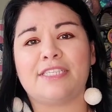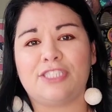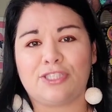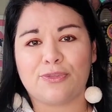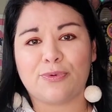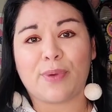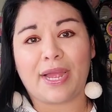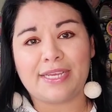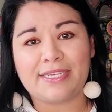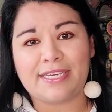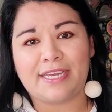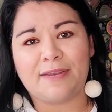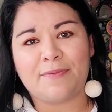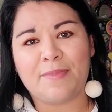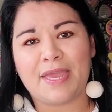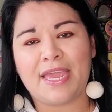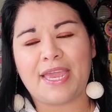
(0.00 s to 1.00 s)
It's through
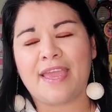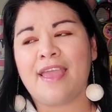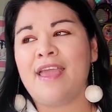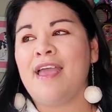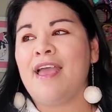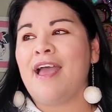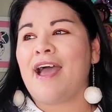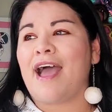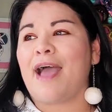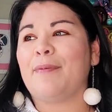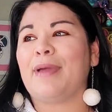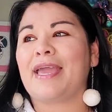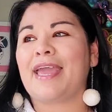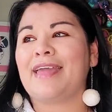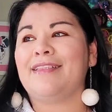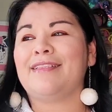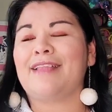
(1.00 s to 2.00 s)
ID and Me. I
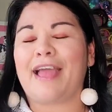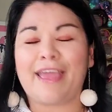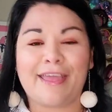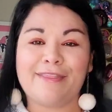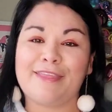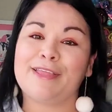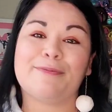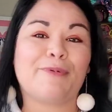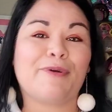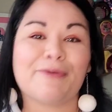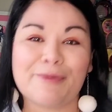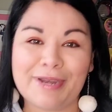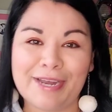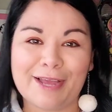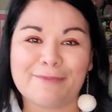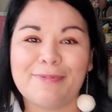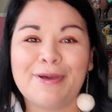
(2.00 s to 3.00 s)
mean, I can't, I can't name them all
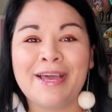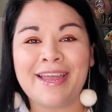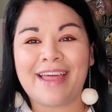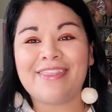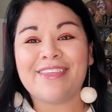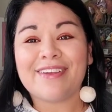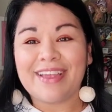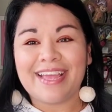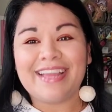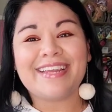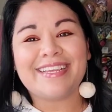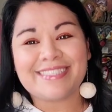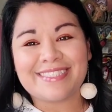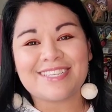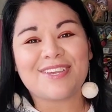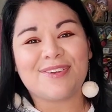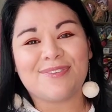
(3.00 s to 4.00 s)
right now, but there it
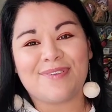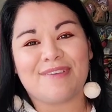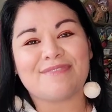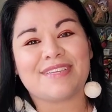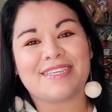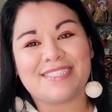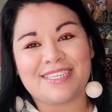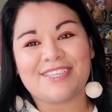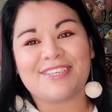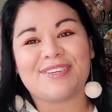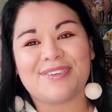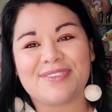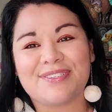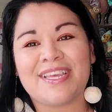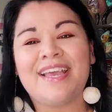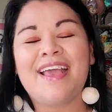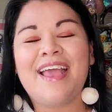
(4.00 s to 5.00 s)
is secure website to
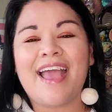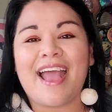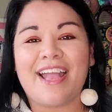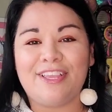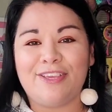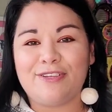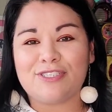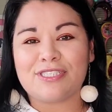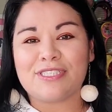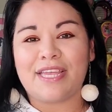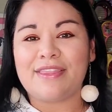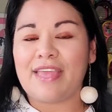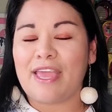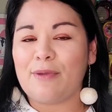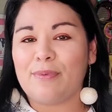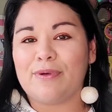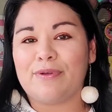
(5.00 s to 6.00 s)
use and you
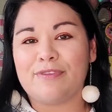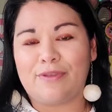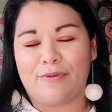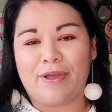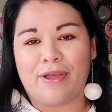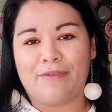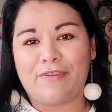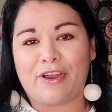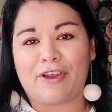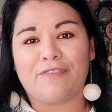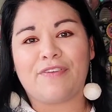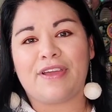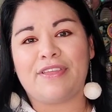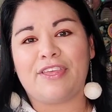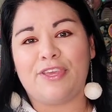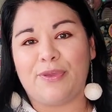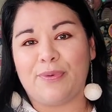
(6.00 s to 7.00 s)
just, they will uh,
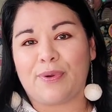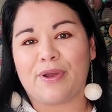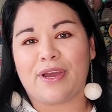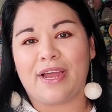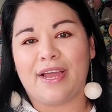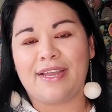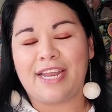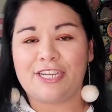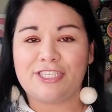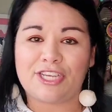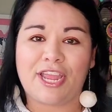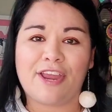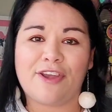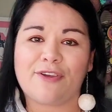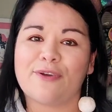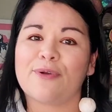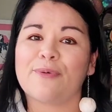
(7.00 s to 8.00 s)
verify that you are an
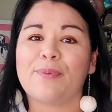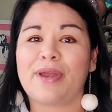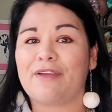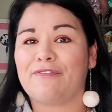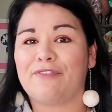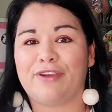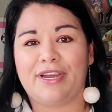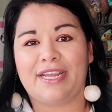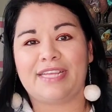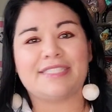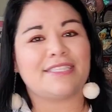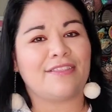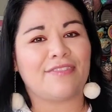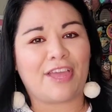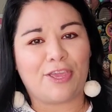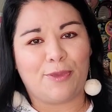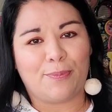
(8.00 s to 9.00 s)
educator or whatever it
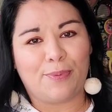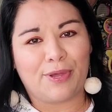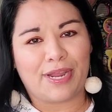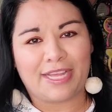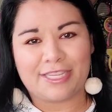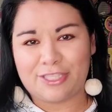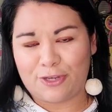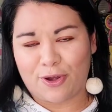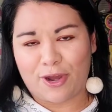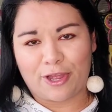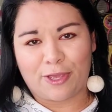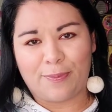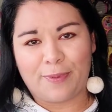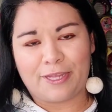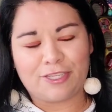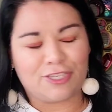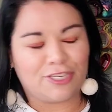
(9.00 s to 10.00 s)
is that you put as your
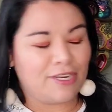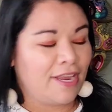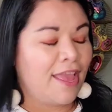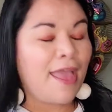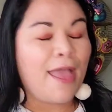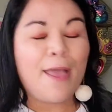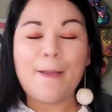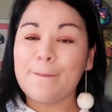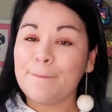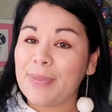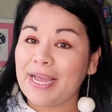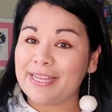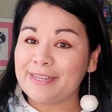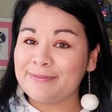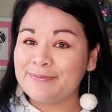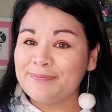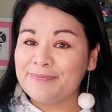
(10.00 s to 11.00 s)
occupation.
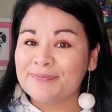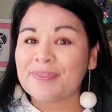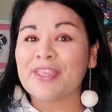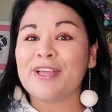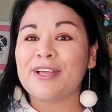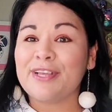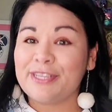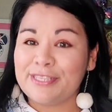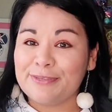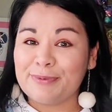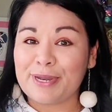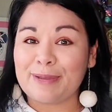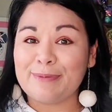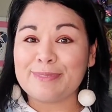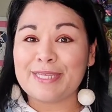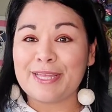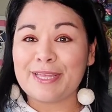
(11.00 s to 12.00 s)
But
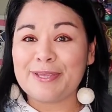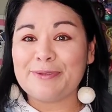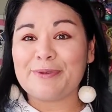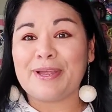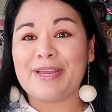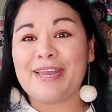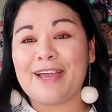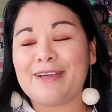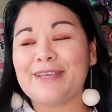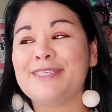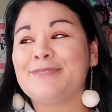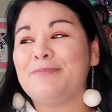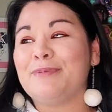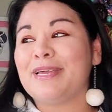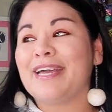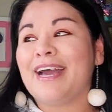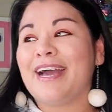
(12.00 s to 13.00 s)
what I'm telling you right now
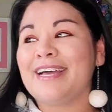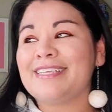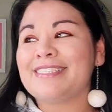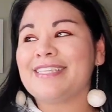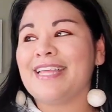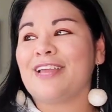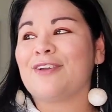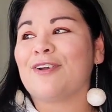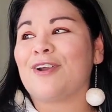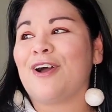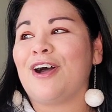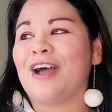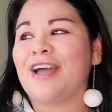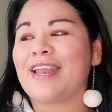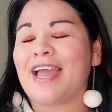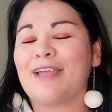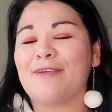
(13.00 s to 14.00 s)
is because later
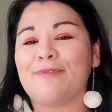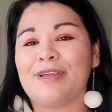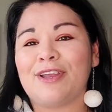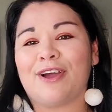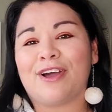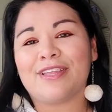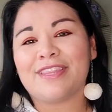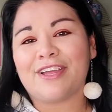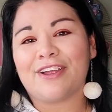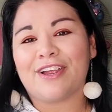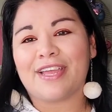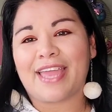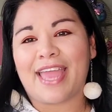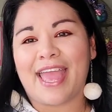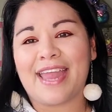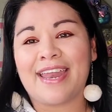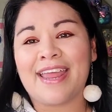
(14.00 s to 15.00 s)
on I went on there
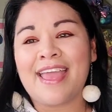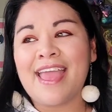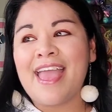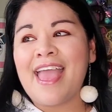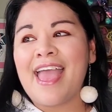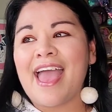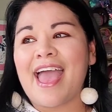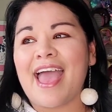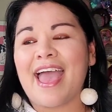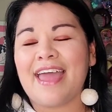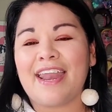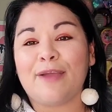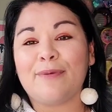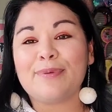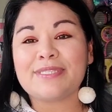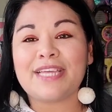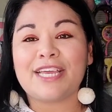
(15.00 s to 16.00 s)
again
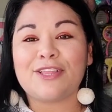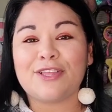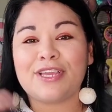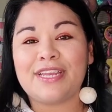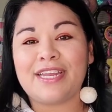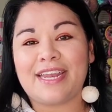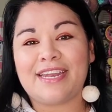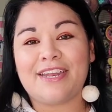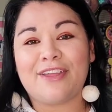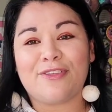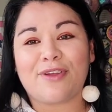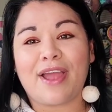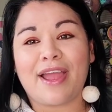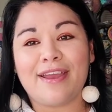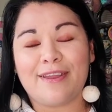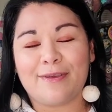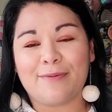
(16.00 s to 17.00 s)
and I was like looking at
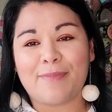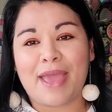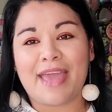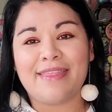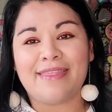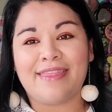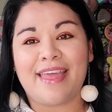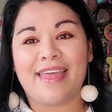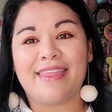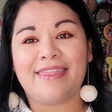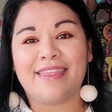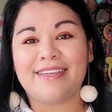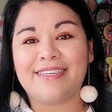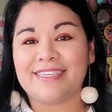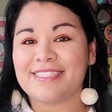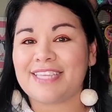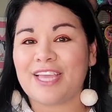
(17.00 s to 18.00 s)
another item and then
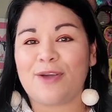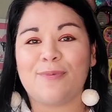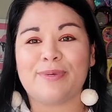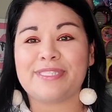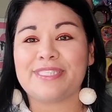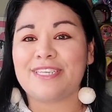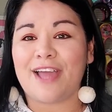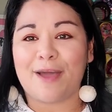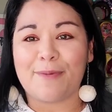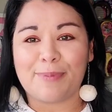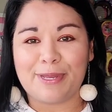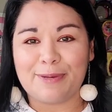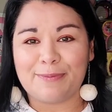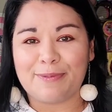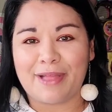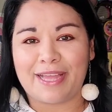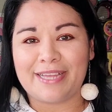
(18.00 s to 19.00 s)
the discount was not
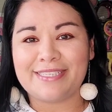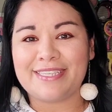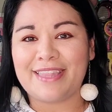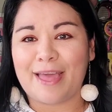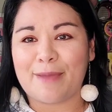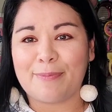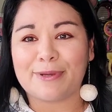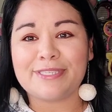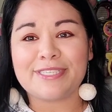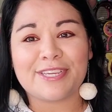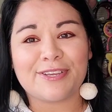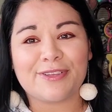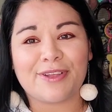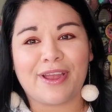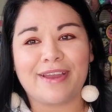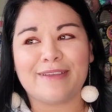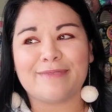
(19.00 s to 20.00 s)
being applied to that
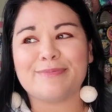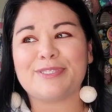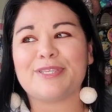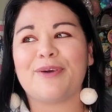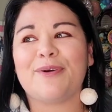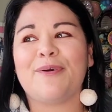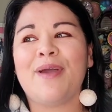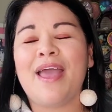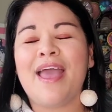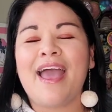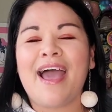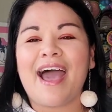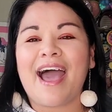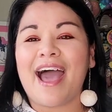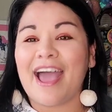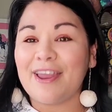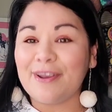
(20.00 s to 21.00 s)
particular item. So
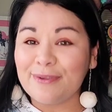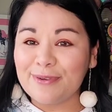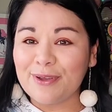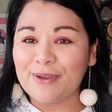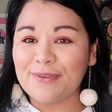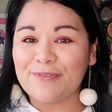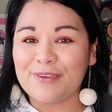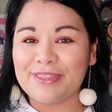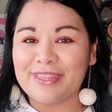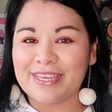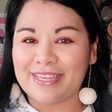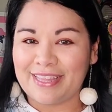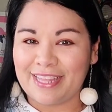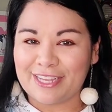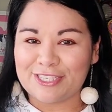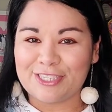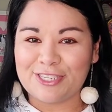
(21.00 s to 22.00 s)
I don't know if when the
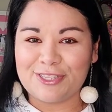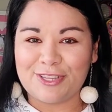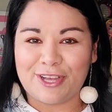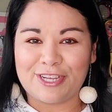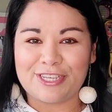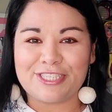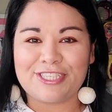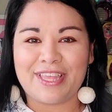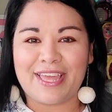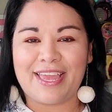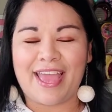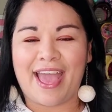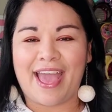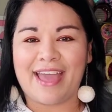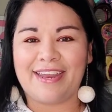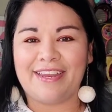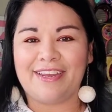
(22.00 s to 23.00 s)
collection launched, they
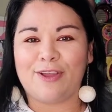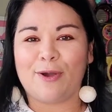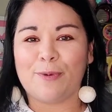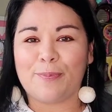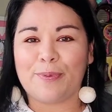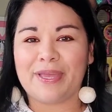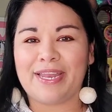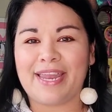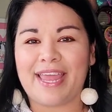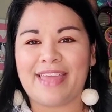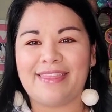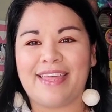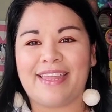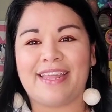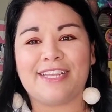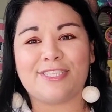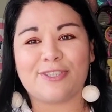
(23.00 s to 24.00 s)
had it open
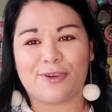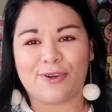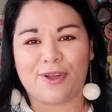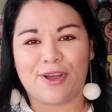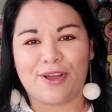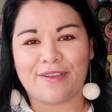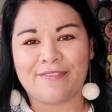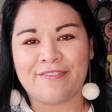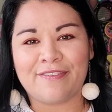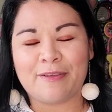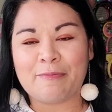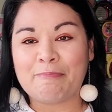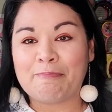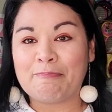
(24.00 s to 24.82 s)
and then it turned off.